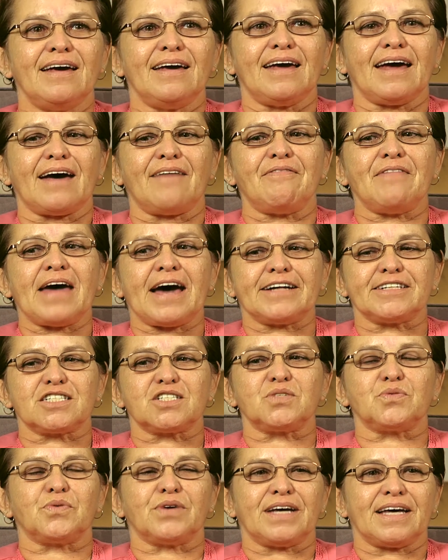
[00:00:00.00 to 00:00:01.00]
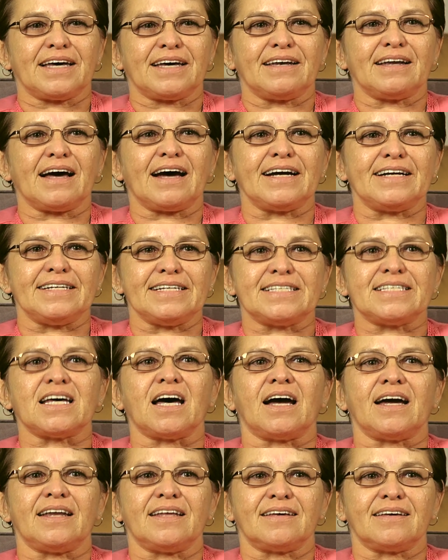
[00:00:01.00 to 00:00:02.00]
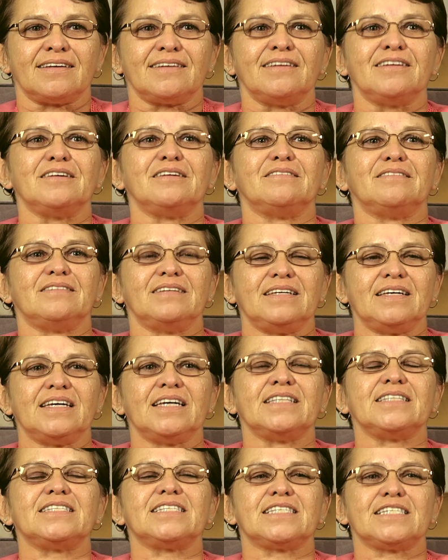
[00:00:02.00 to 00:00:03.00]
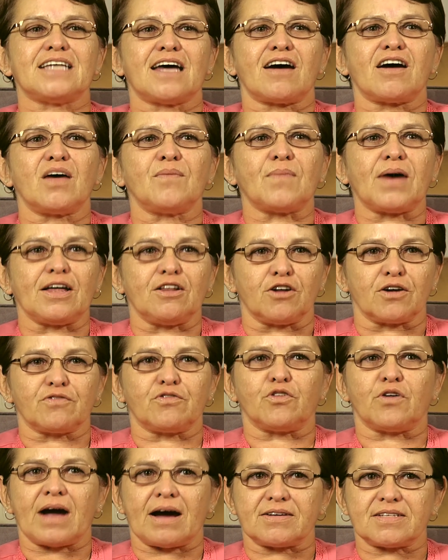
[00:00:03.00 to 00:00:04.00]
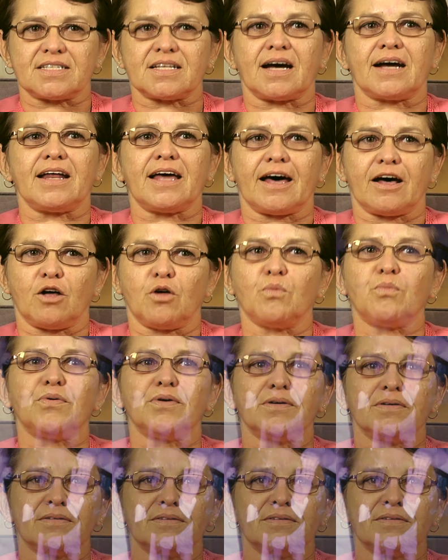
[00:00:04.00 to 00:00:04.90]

And that's when I decided it's time I looked for outside help.